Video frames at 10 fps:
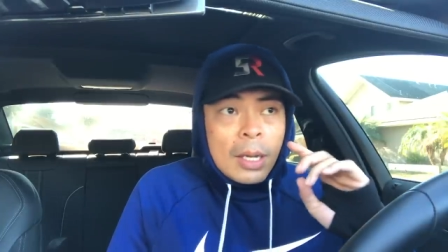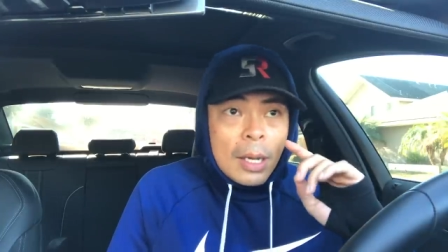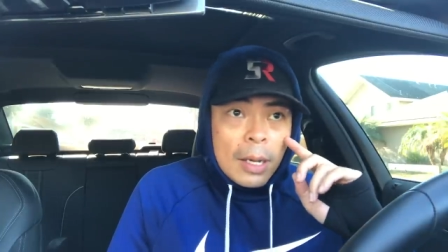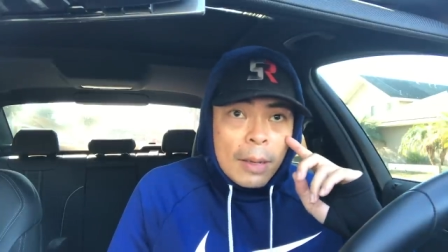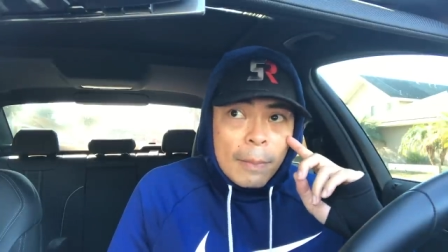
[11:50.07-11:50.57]

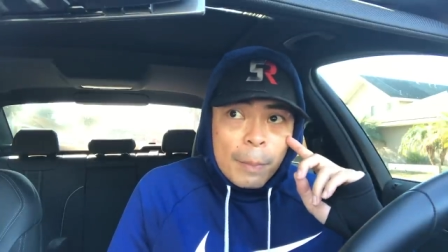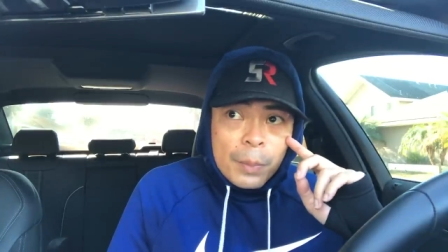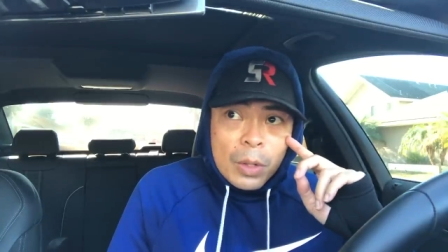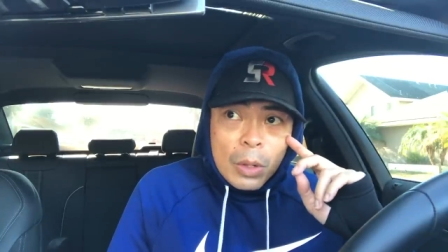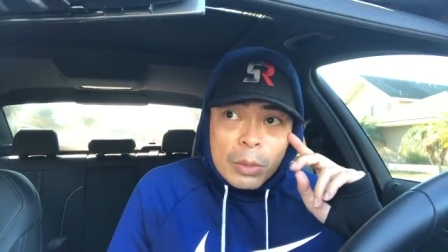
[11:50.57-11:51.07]
Um,
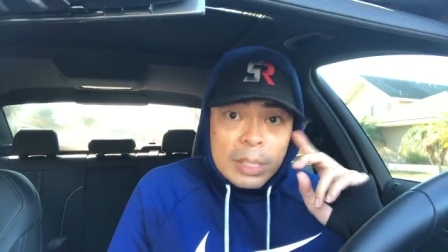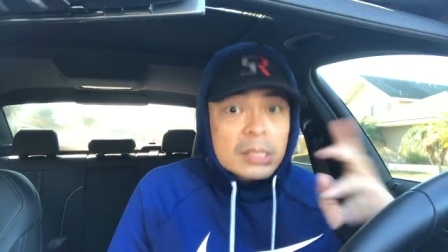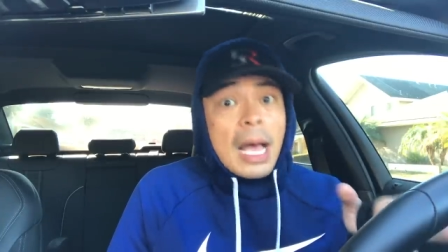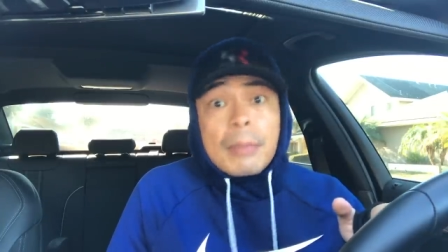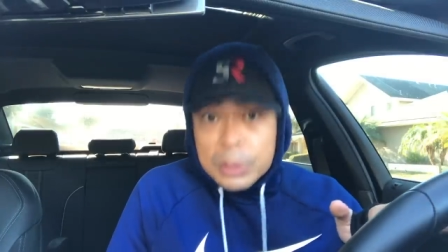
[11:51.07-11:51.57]
you know, you missed
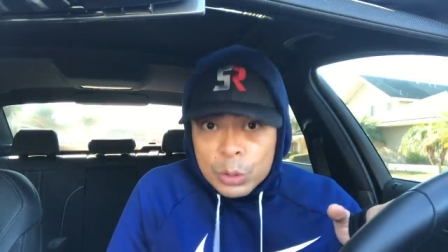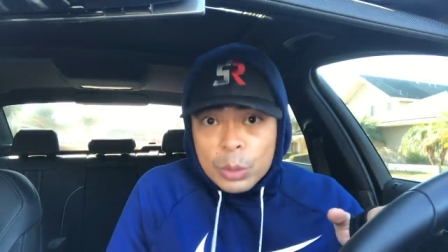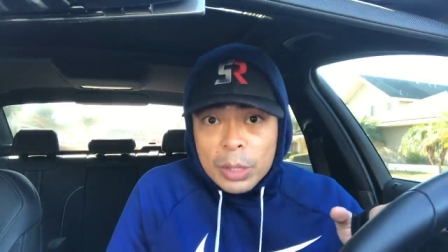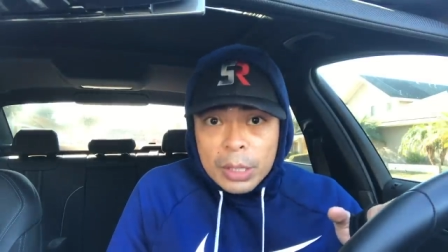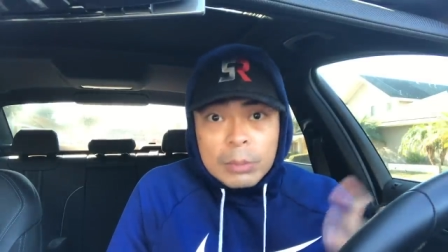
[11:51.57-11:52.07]
the
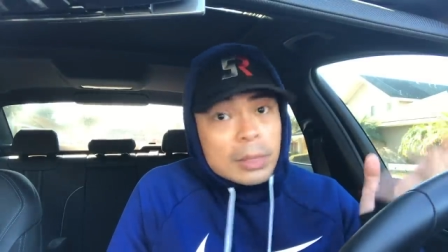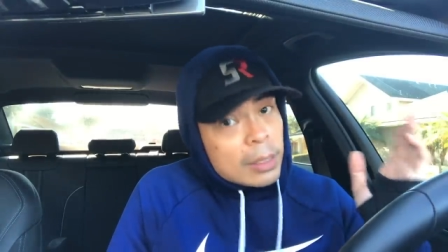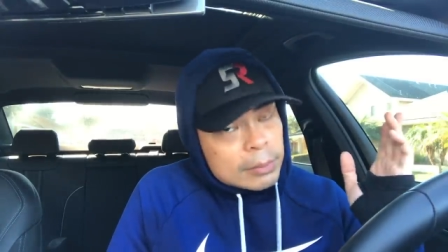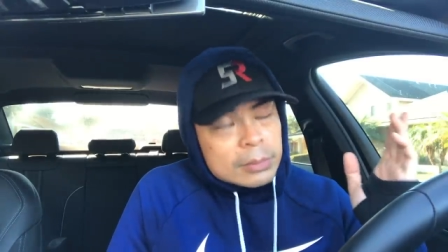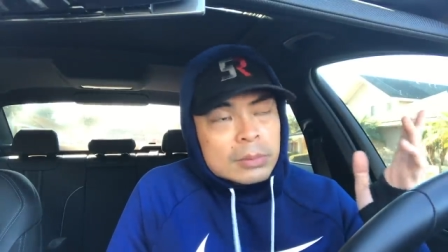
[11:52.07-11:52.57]
opportunity.
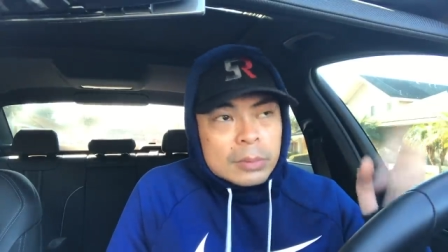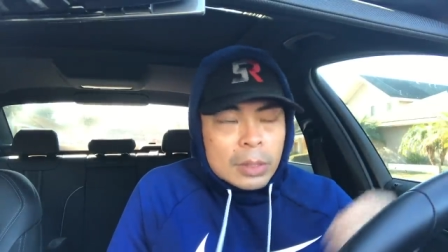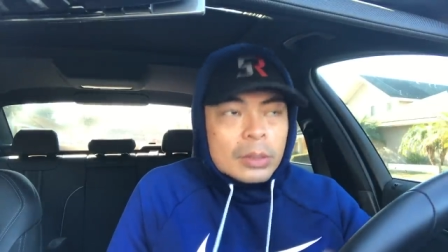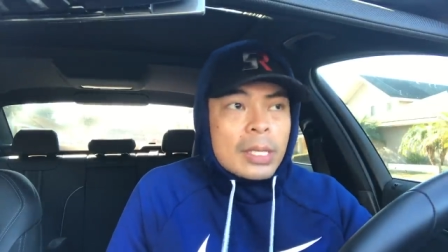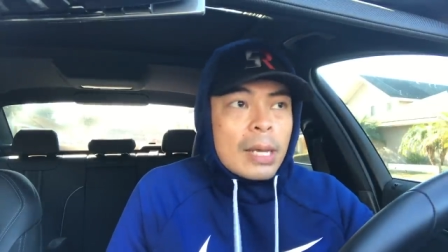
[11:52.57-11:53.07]
Well,
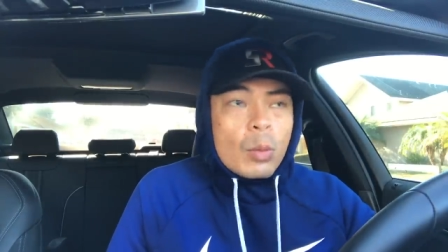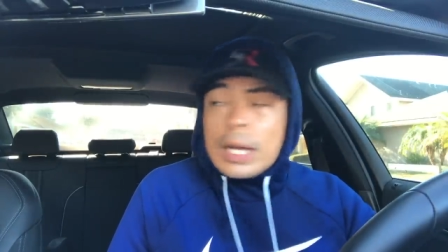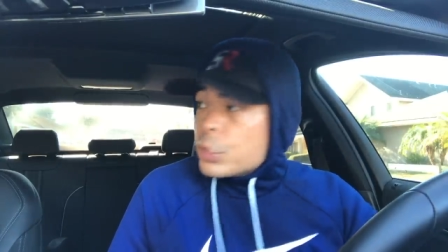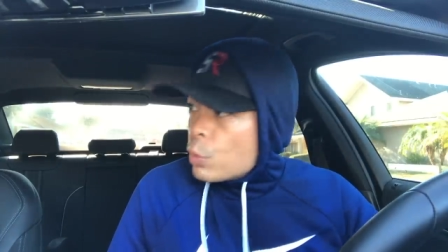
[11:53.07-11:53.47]
well you gotta watch it